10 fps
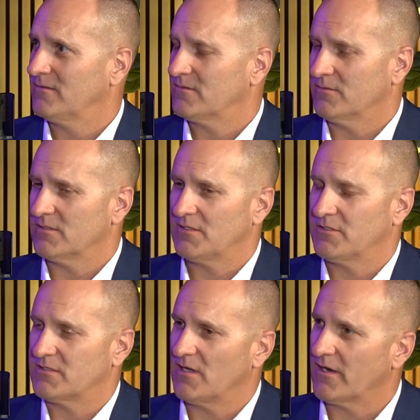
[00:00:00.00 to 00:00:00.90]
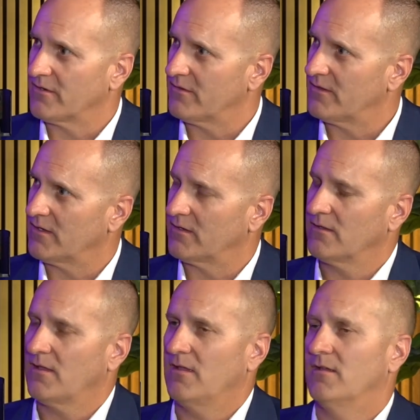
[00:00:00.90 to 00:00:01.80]
So it's not just an Ogden thing.
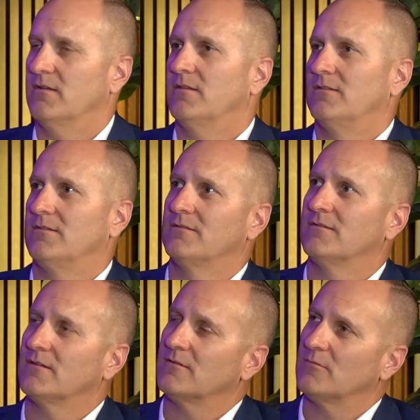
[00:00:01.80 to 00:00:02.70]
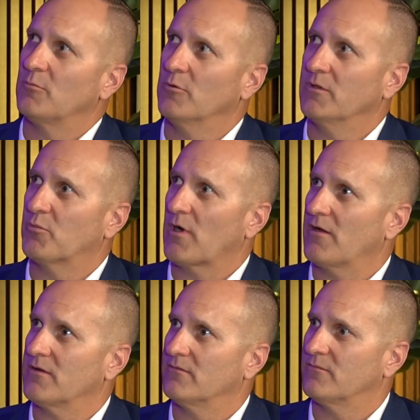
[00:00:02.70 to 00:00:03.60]
And I'm really
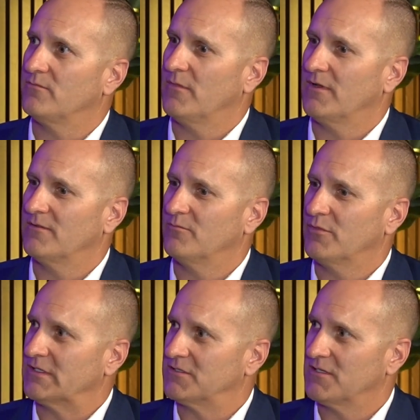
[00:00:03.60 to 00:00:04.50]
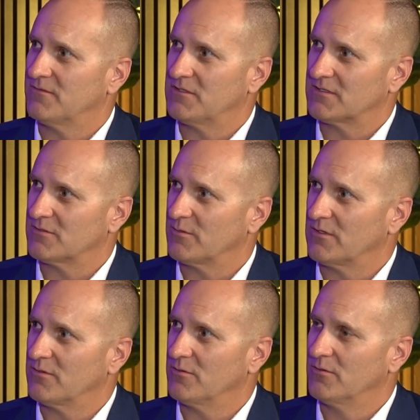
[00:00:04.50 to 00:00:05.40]
proud of my police chief, Jake Subi,
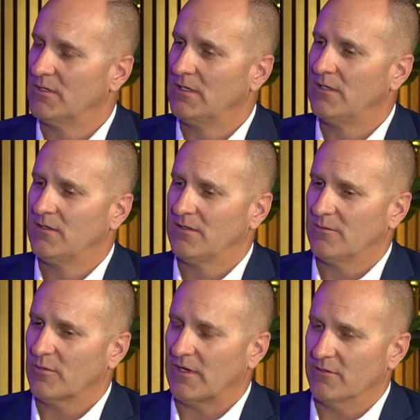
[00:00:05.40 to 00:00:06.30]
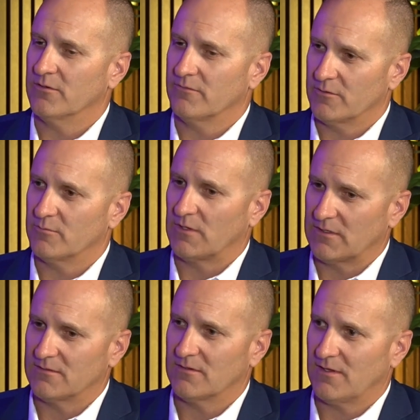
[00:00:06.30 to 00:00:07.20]
who, when I interviewed him,
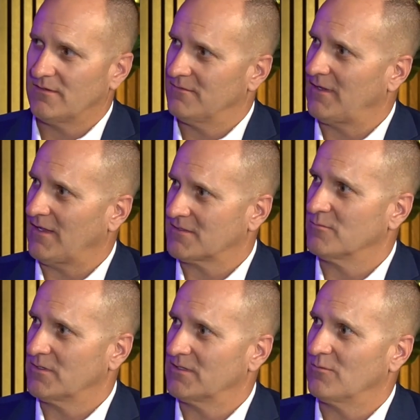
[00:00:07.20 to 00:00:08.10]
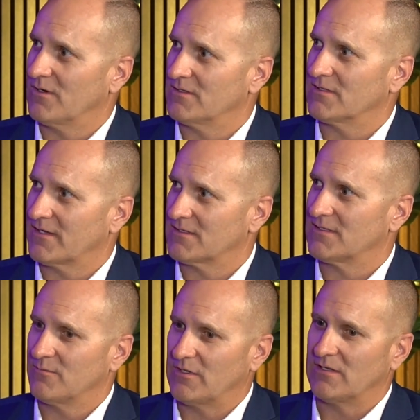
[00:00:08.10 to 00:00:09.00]
I asked him what he wanted his legacy
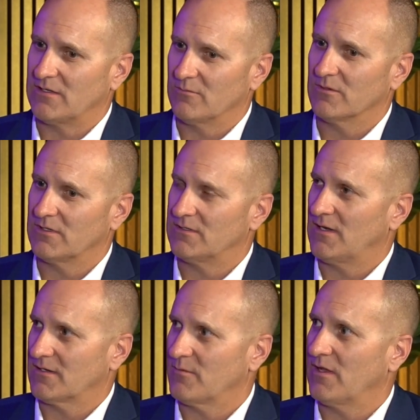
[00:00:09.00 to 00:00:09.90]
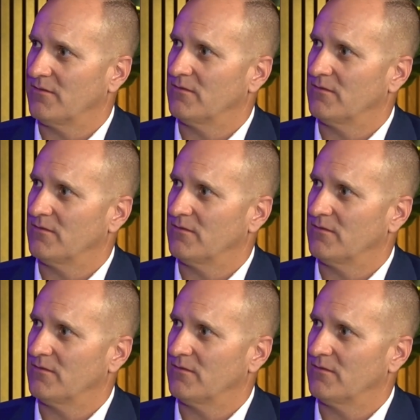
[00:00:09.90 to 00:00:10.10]
to be, and he really talked about